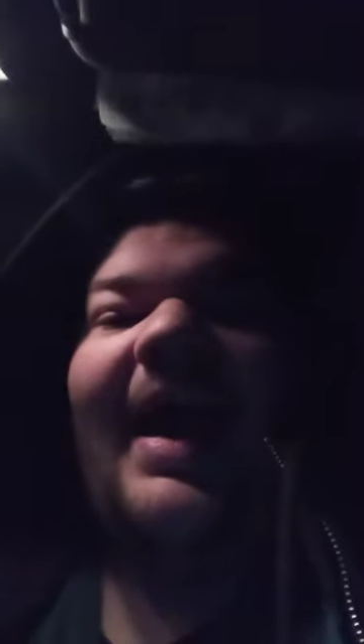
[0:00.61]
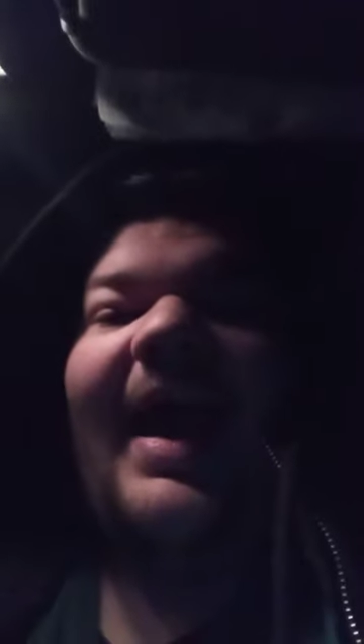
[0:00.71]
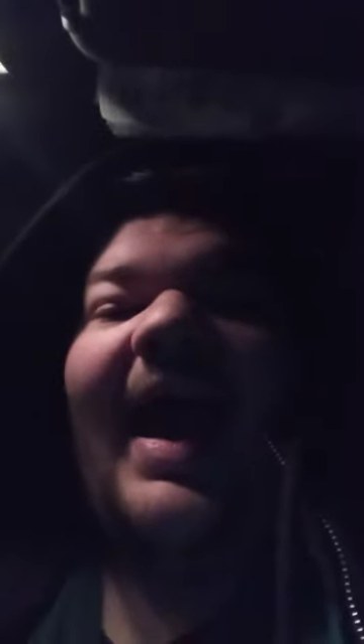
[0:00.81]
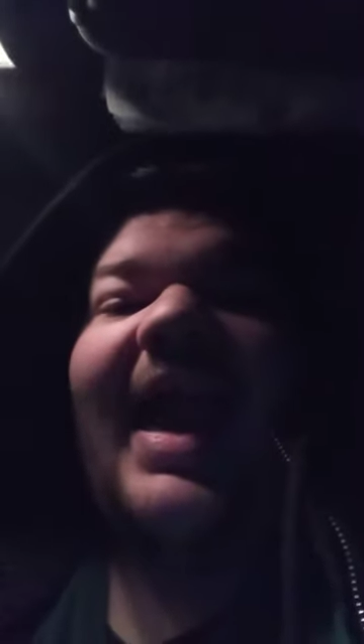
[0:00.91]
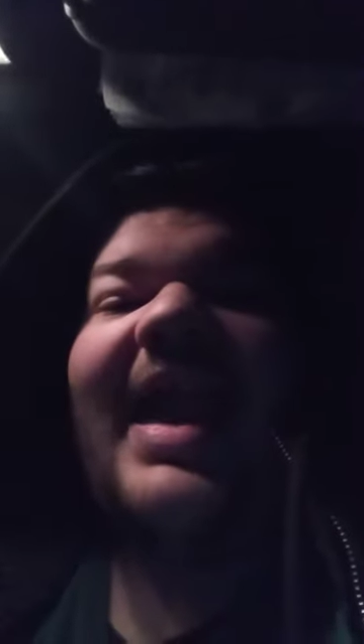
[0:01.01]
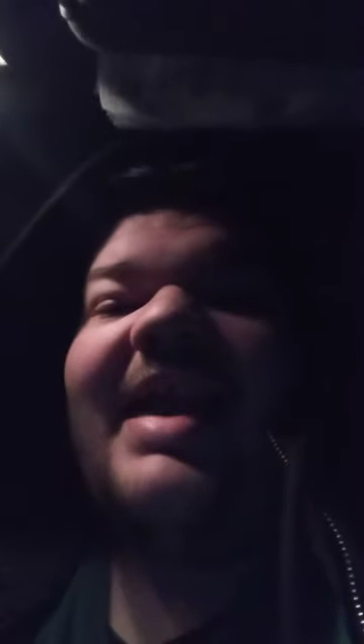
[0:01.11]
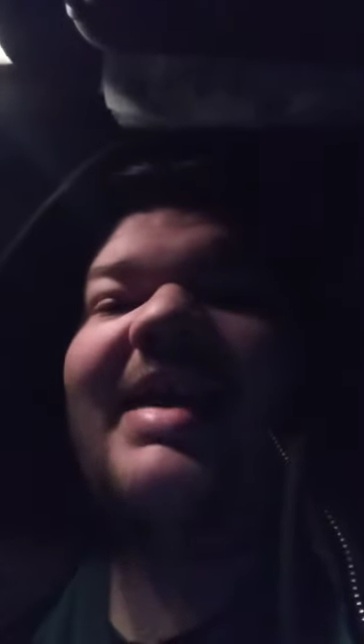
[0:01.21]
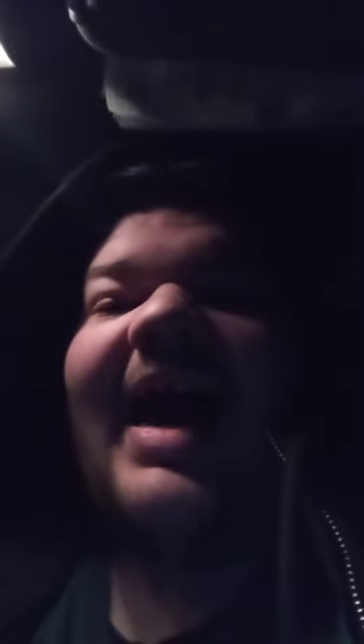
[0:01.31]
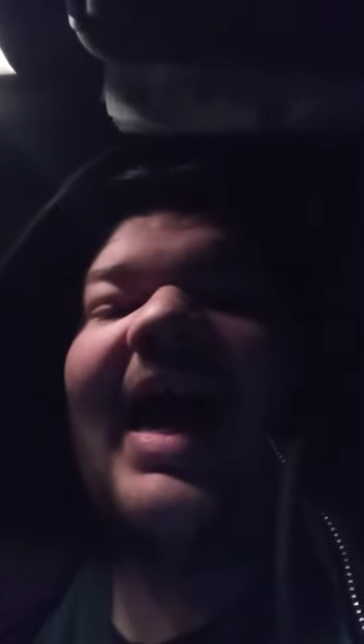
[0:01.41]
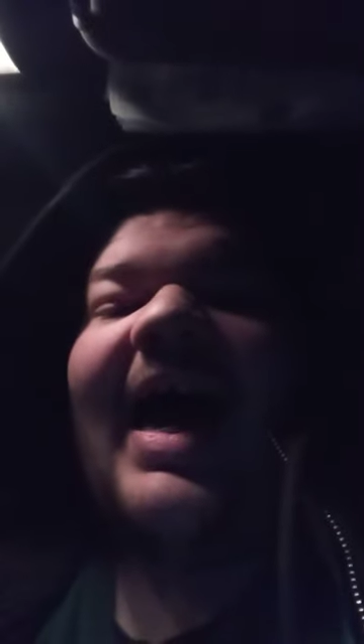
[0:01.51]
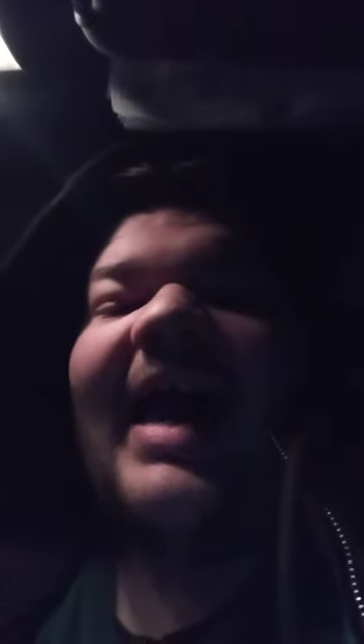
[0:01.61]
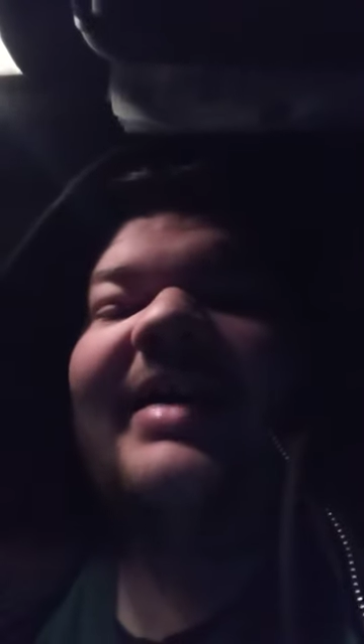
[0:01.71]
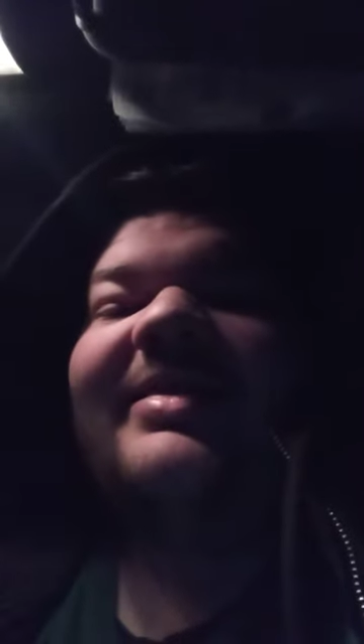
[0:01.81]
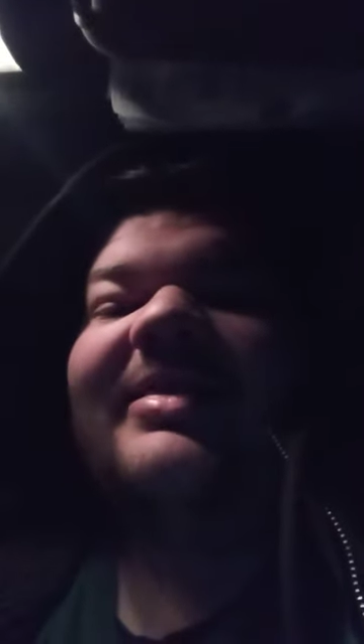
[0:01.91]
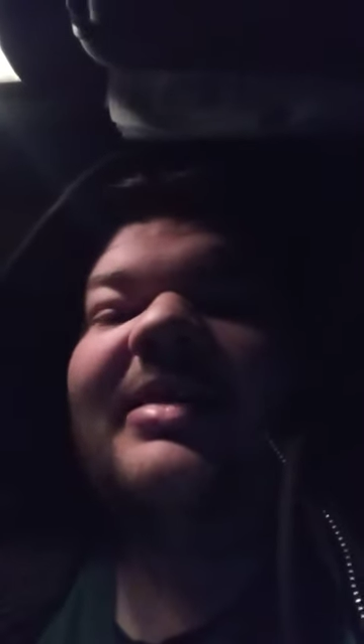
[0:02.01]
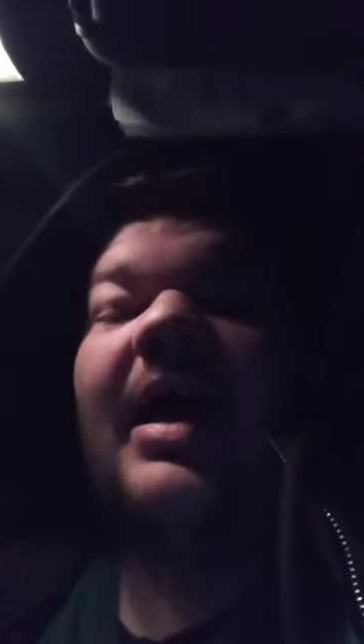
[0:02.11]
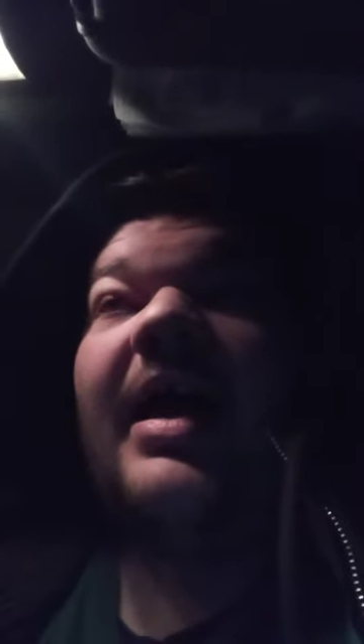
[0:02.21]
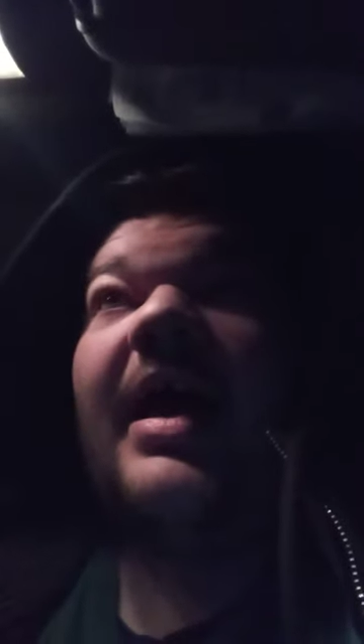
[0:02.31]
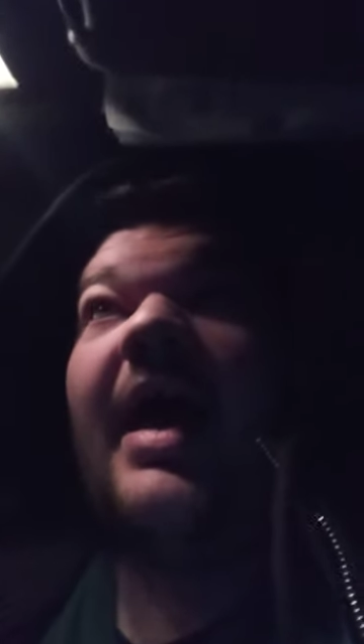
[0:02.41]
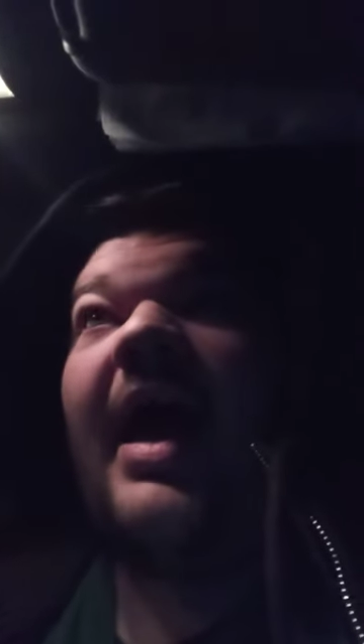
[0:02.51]
Hey guys,
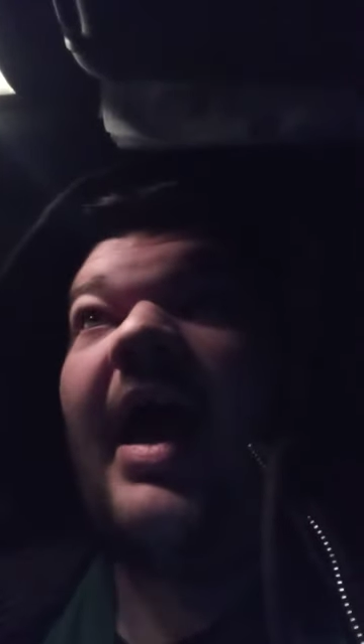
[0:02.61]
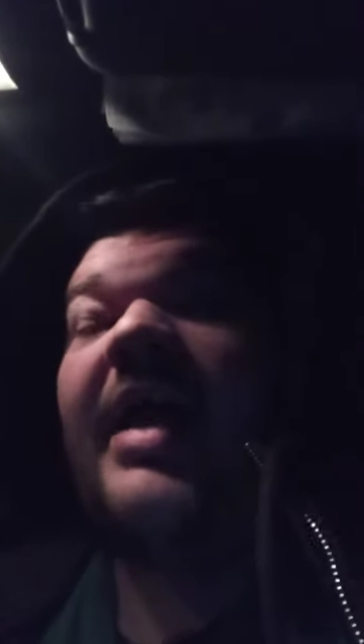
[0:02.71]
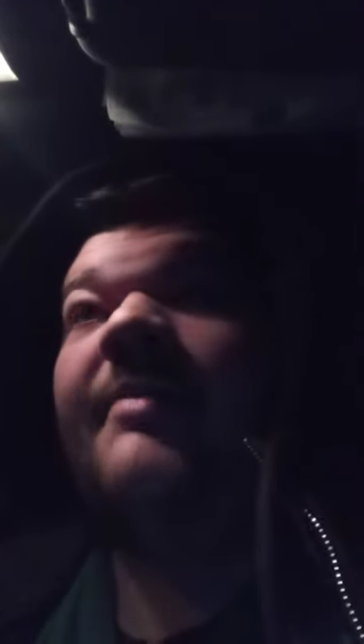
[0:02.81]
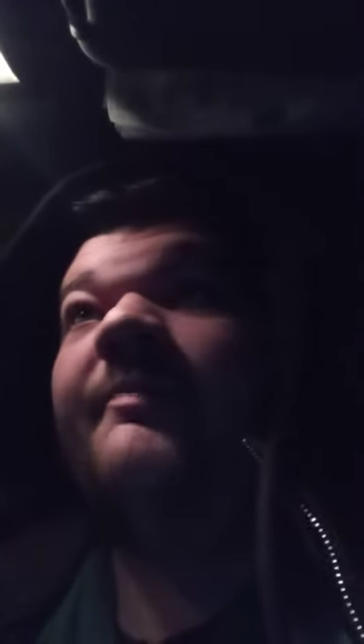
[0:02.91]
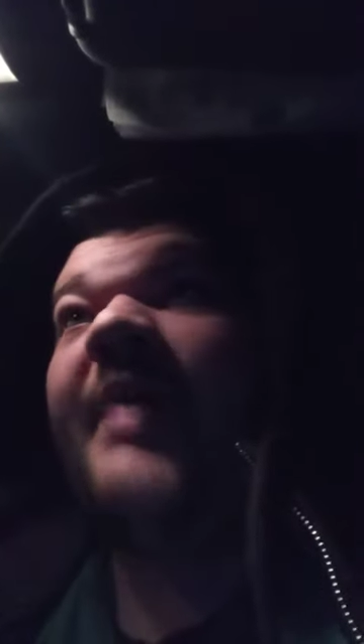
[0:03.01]
I am